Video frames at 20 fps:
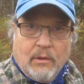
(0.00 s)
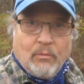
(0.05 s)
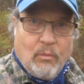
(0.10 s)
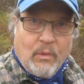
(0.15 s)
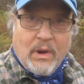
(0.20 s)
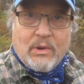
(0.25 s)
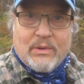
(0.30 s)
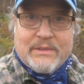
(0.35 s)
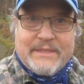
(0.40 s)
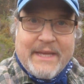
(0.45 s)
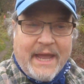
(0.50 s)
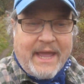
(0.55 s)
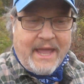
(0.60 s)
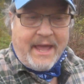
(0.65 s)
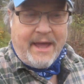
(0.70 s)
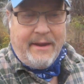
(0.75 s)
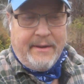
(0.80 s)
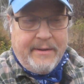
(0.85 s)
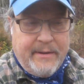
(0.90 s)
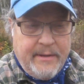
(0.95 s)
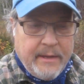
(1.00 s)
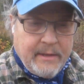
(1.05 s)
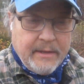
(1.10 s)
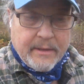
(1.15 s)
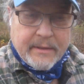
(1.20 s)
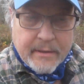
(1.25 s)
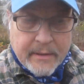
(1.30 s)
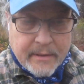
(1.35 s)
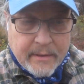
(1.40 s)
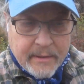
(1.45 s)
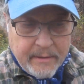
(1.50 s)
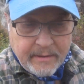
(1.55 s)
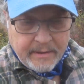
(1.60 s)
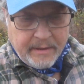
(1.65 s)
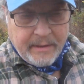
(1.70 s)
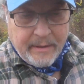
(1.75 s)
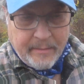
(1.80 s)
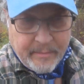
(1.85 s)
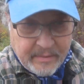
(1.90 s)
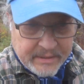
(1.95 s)
Where was I at?
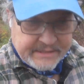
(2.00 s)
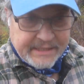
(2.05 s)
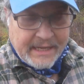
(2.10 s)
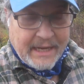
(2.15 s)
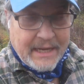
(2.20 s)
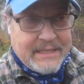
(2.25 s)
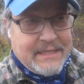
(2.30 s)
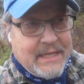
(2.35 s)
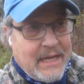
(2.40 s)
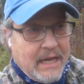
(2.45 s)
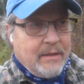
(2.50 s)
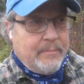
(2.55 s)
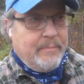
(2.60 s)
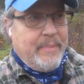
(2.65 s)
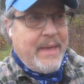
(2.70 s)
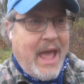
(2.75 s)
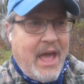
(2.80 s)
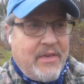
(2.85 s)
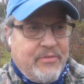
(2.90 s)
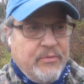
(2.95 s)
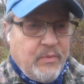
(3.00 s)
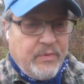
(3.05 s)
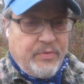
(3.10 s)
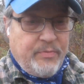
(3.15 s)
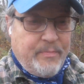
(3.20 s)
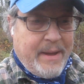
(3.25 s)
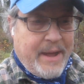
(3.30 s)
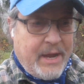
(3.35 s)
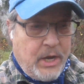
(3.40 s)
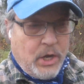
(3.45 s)
Besides on a path with my